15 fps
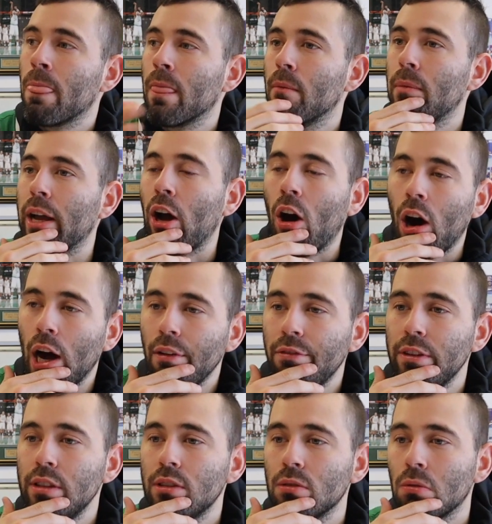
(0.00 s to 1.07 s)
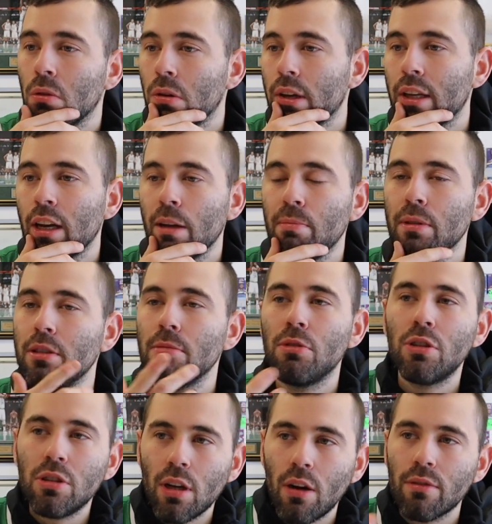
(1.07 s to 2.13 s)
my office, or can I put some
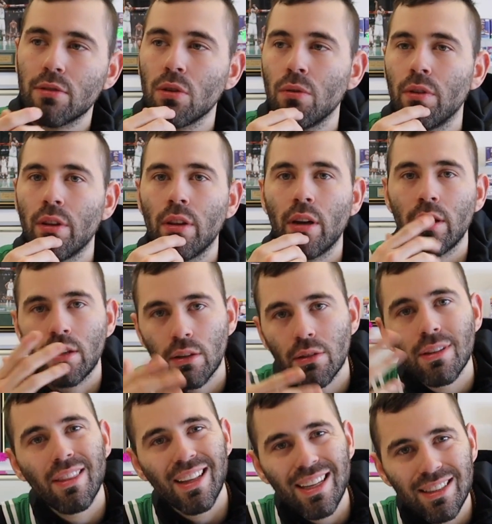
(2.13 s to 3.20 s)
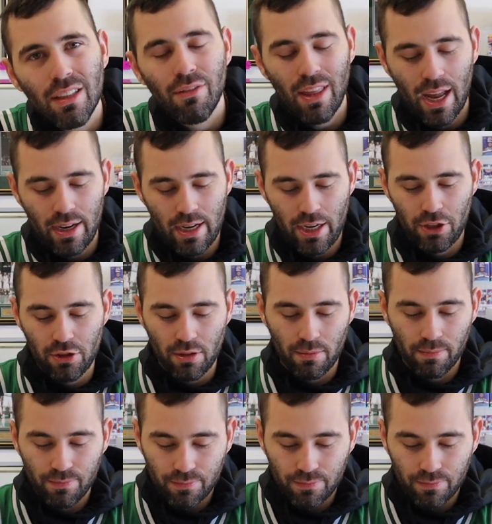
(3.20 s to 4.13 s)
shelves over there? Things of that nature.